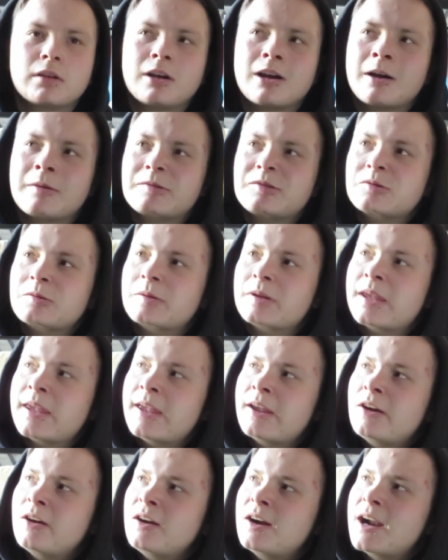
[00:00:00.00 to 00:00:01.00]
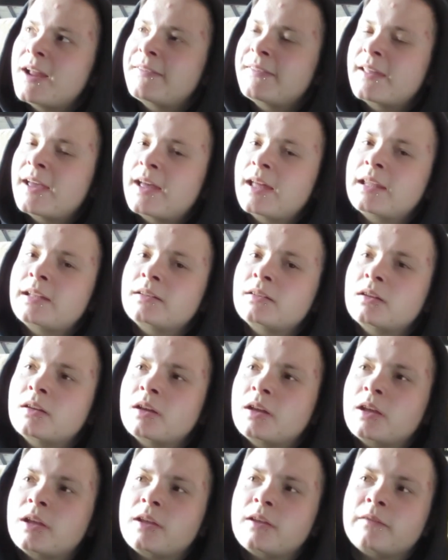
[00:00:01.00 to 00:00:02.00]
up to a year, and then
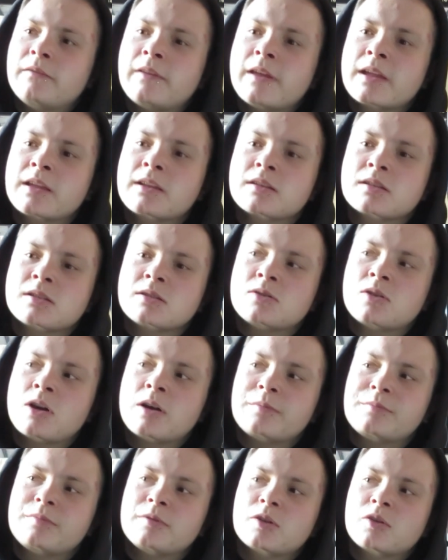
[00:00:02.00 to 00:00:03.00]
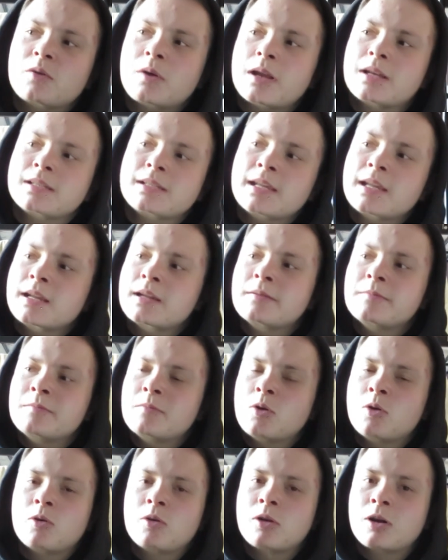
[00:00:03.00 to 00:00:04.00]
things start progressing
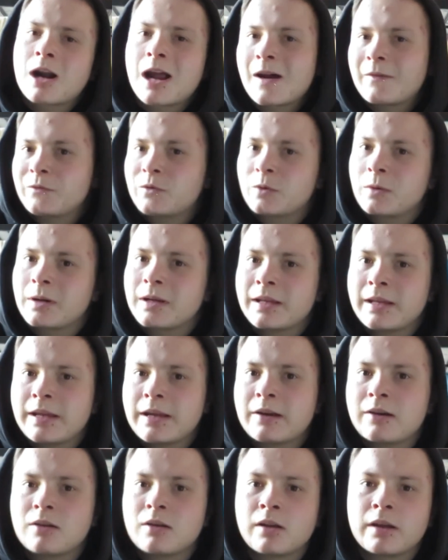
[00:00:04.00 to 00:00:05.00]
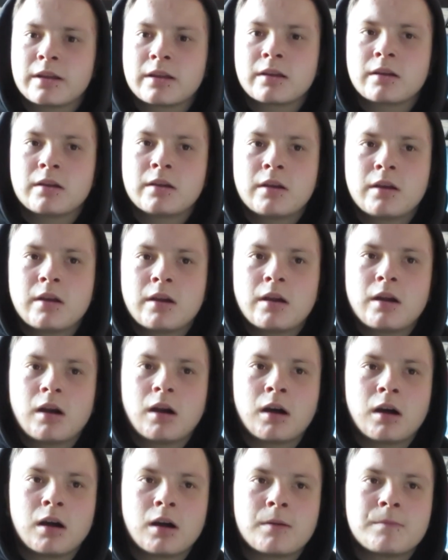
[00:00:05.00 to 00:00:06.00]
more after a year, like
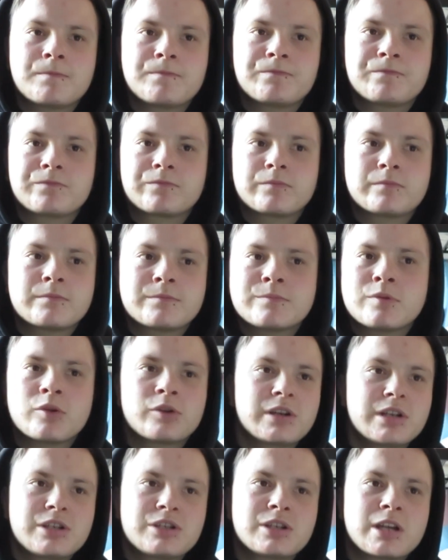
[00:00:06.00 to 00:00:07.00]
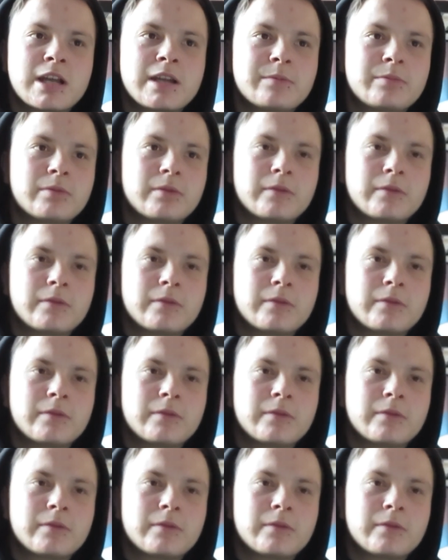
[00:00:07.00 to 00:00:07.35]
um, body shape,